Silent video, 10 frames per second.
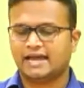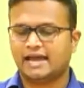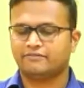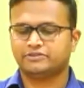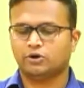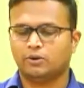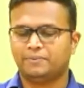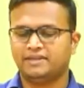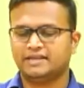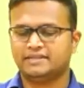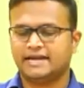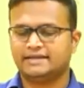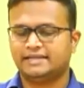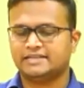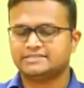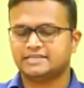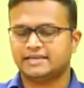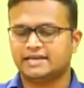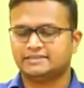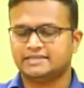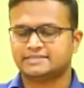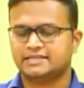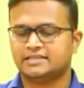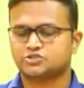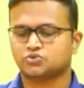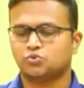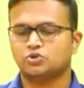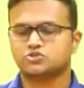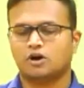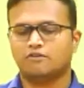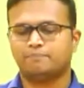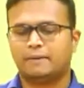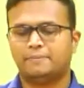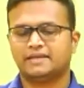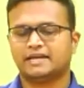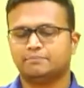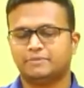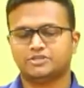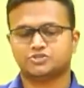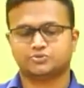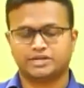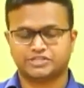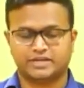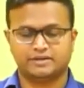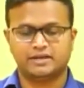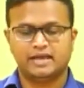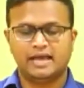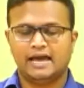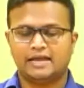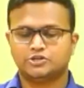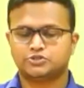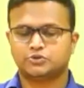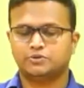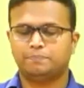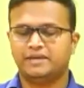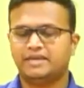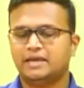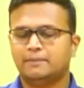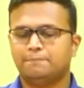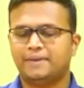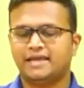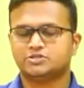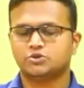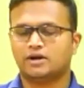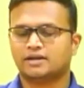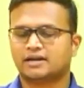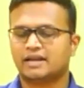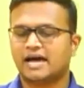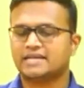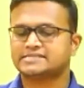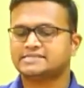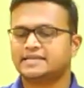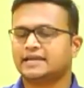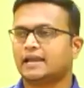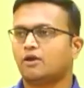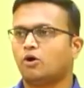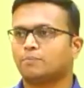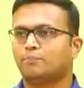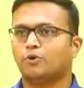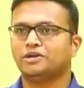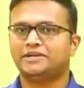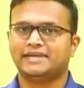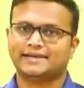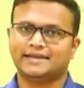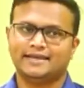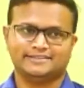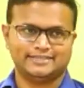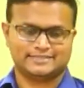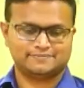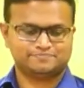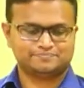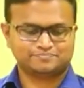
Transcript: and have the opinion that teaching ethics in the schools of public administration and should be based on classical or political ethics.